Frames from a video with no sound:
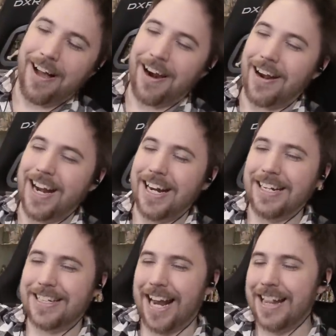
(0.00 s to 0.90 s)
All right,
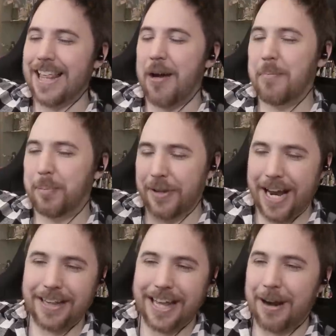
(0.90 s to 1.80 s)
it's got that
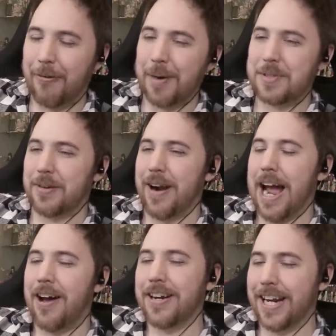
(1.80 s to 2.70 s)
blade that it whips
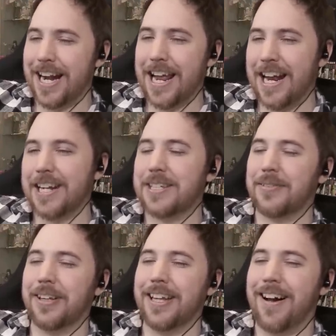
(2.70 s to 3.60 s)
around and it hits really